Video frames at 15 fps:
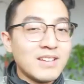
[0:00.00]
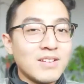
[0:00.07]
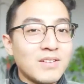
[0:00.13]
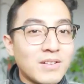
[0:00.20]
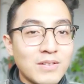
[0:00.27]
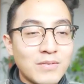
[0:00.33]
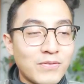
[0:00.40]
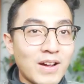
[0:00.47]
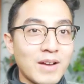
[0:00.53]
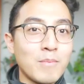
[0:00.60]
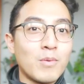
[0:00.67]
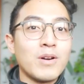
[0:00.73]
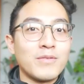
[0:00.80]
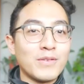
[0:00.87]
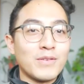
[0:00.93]
could find
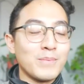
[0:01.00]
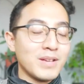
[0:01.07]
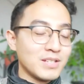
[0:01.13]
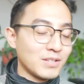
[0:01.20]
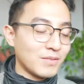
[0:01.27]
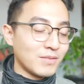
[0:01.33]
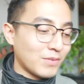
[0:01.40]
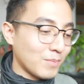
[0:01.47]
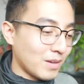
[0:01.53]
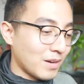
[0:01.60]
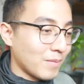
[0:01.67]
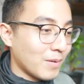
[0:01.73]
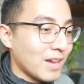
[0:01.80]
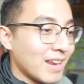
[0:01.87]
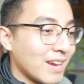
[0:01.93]
more information from
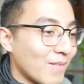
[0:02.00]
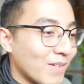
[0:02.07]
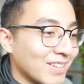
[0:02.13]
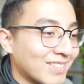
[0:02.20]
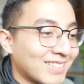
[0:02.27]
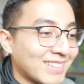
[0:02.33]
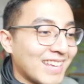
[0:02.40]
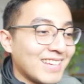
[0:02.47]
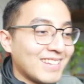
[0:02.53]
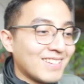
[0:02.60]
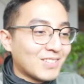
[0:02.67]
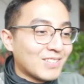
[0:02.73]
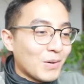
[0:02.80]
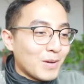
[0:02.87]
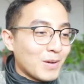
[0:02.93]
there. But anyways, thank you
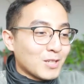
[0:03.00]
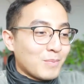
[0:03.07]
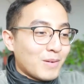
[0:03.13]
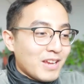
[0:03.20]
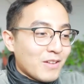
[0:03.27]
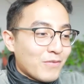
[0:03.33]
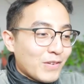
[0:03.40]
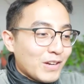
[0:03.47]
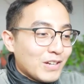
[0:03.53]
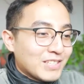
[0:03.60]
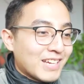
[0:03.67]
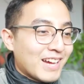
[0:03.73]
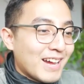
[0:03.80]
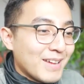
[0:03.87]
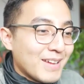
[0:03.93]
so much, Maria, for your
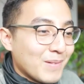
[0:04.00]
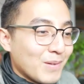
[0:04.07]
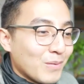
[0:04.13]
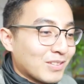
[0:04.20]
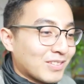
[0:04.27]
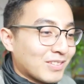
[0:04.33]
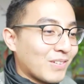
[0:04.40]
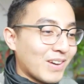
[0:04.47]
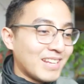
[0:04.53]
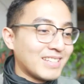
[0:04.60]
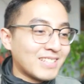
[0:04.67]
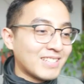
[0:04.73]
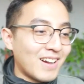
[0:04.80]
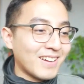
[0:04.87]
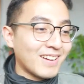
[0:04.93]
time. It was
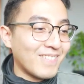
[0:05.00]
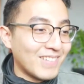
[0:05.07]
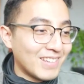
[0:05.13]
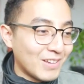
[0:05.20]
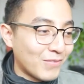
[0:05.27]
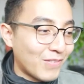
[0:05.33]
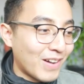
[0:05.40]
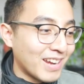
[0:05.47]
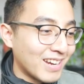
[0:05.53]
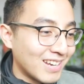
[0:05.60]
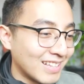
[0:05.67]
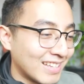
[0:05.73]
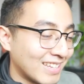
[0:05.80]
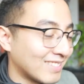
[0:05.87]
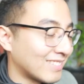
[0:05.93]
great talking with you
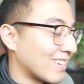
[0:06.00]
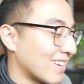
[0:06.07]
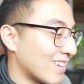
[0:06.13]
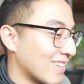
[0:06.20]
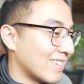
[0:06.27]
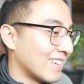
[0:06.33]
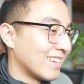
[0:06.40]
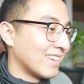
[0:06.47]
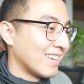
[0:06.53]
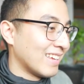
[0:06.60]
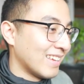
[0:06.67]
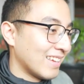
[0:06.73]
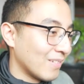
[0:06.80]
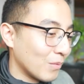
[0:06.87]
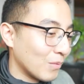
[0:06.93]
finally. So
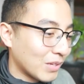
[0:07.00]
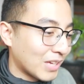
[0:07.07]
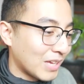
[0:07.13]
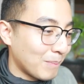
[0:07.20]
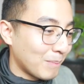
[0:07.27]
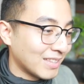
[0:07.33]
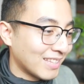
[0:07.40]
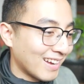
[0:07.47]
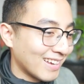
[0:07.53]
we'll keep in touch.